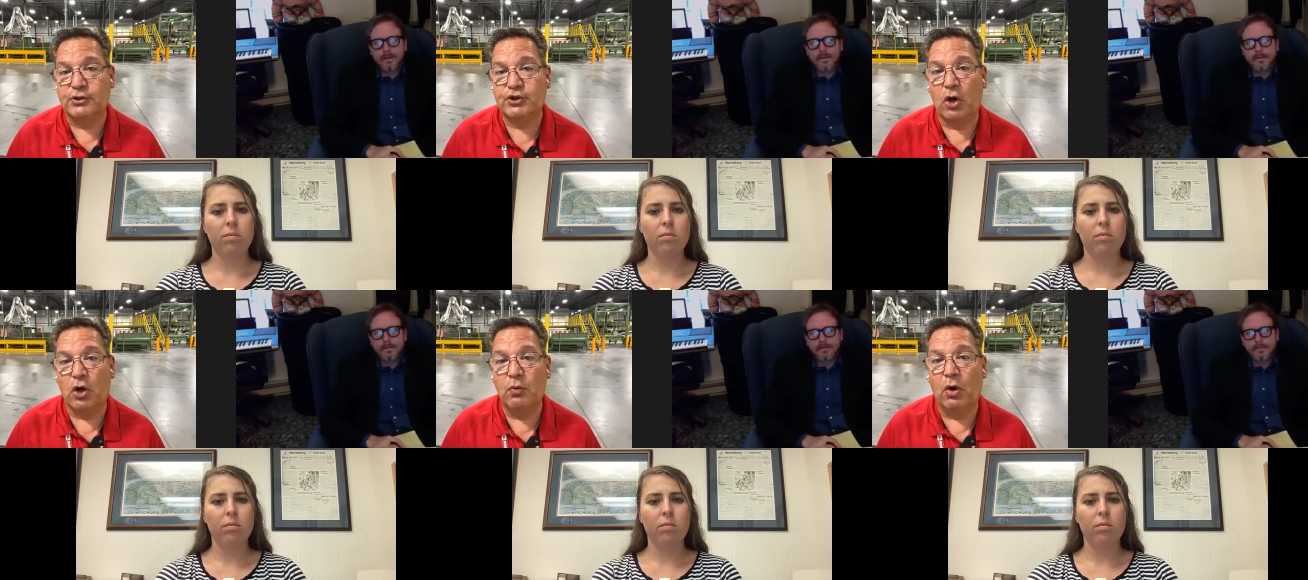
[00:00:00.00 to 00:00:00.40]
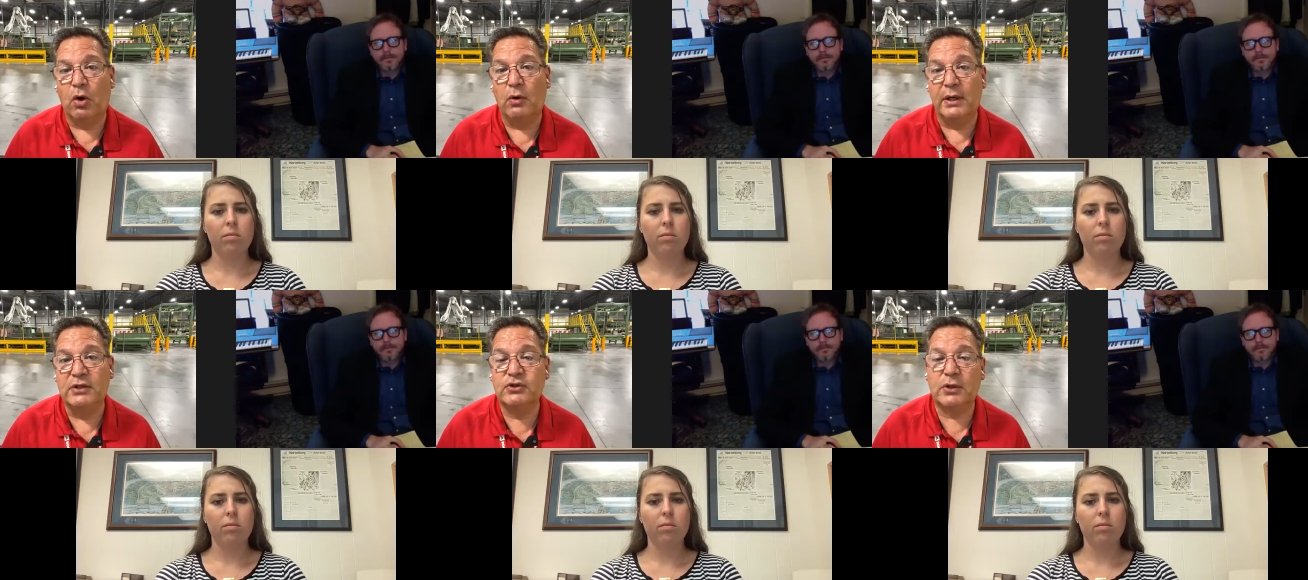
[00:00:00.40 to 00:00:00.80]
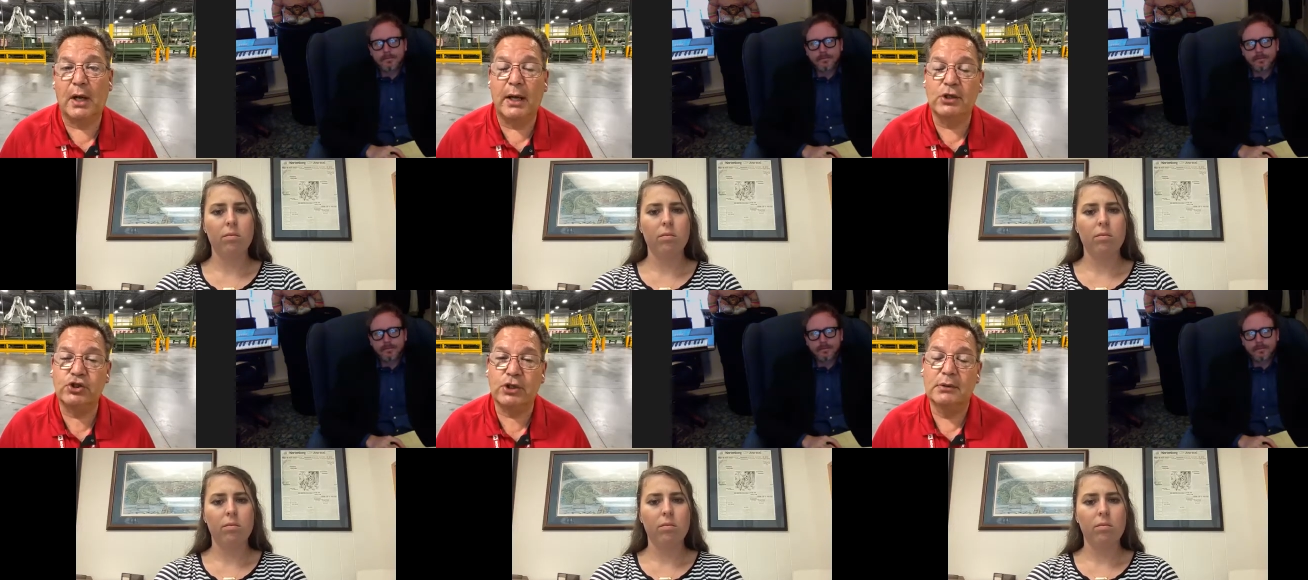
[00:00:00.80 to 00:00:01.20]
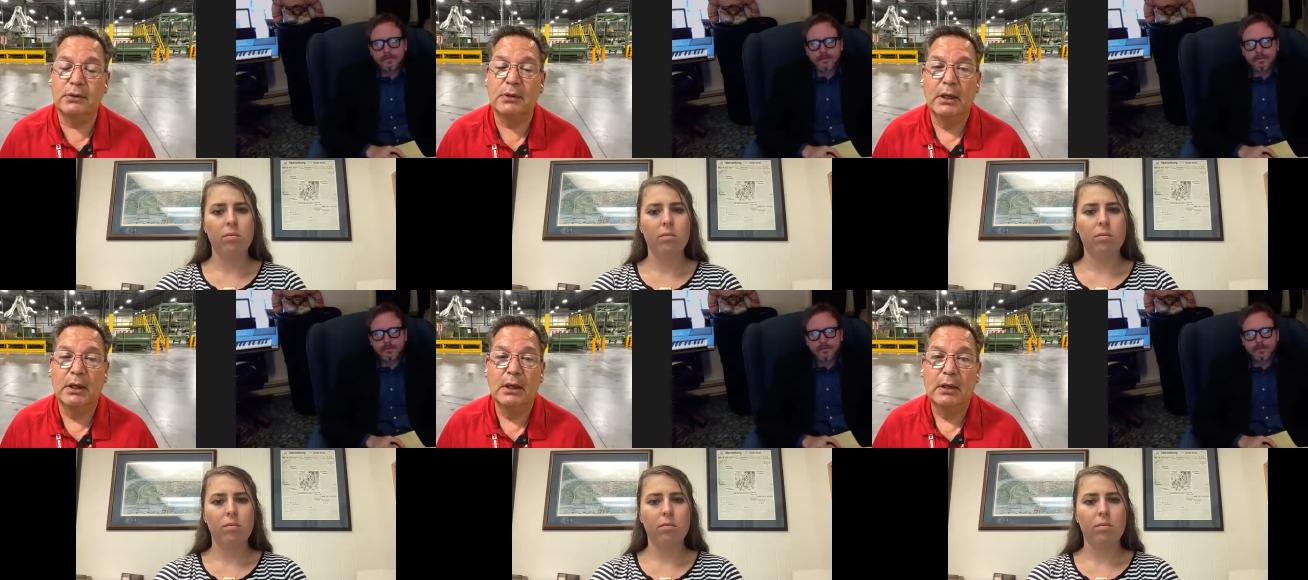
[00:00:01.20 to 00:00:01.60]
Speaker 1: stone wool insulation.
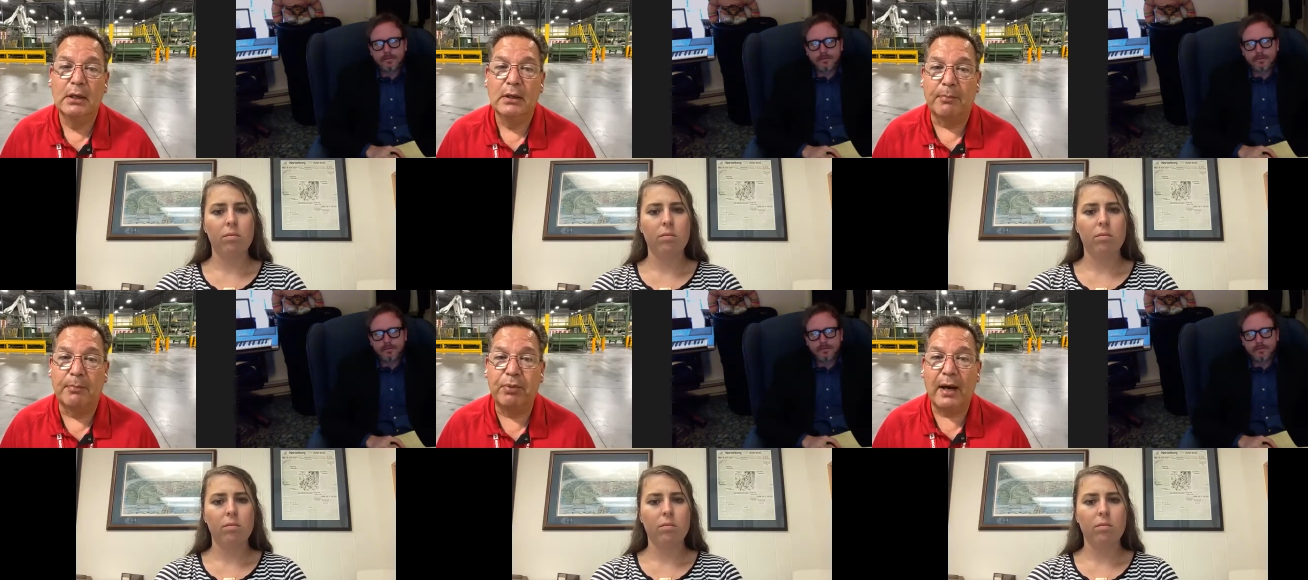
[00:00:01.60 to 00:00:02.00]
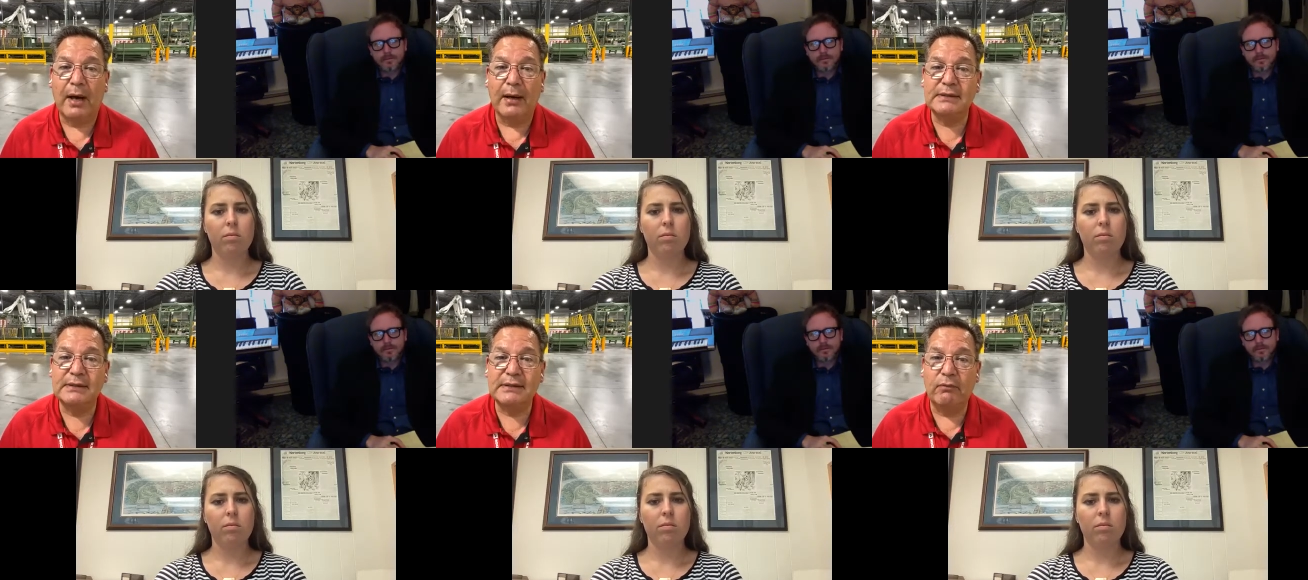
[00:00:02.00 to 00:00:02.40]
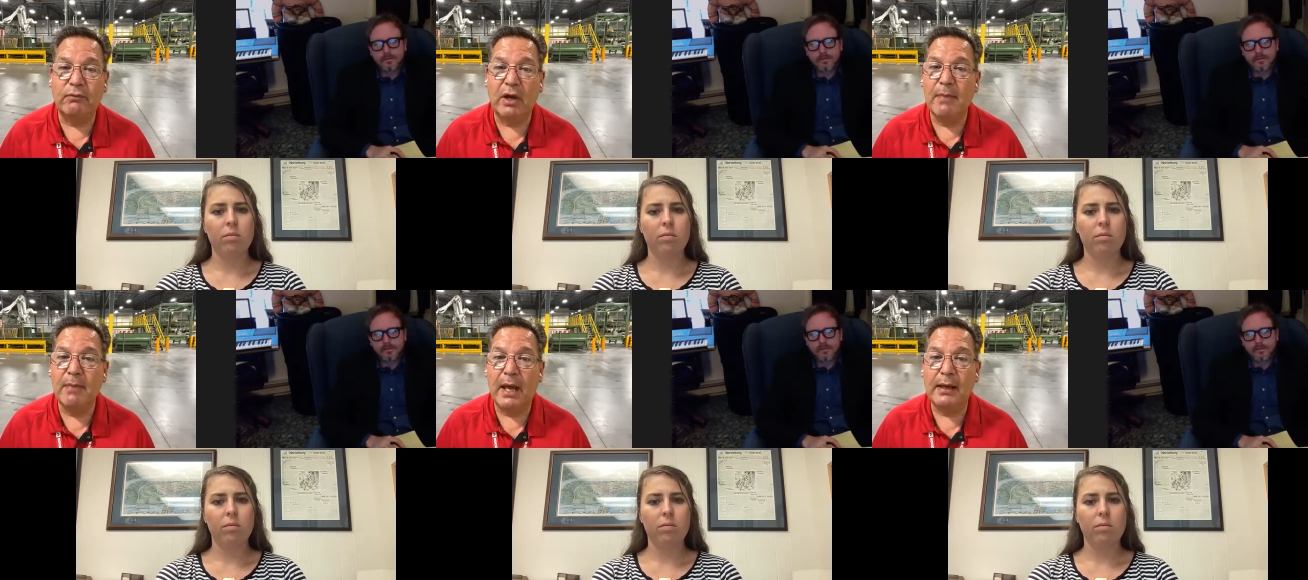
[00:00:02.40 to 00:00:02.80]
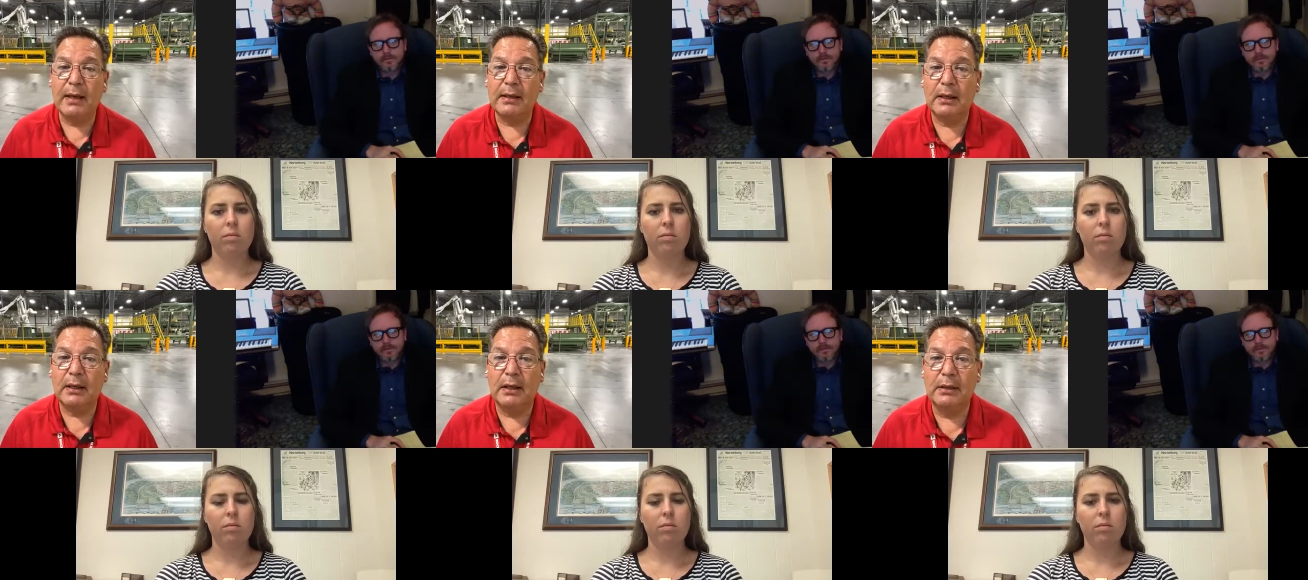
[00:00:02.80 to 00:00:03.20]
The products that we
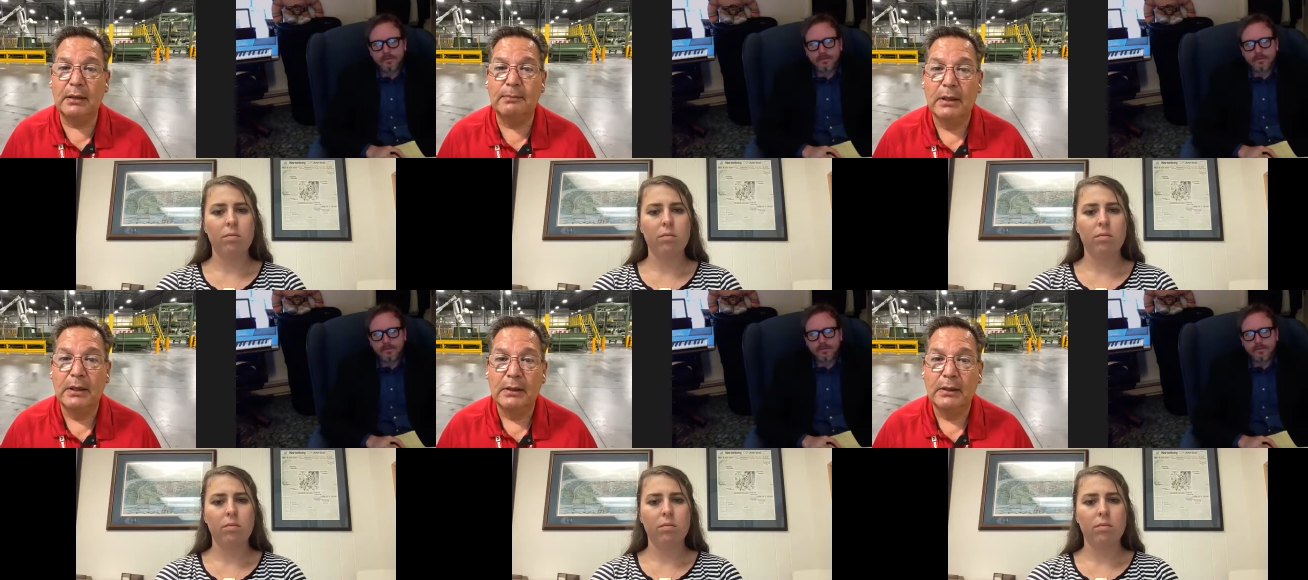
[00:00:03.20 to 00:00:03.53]
make uh,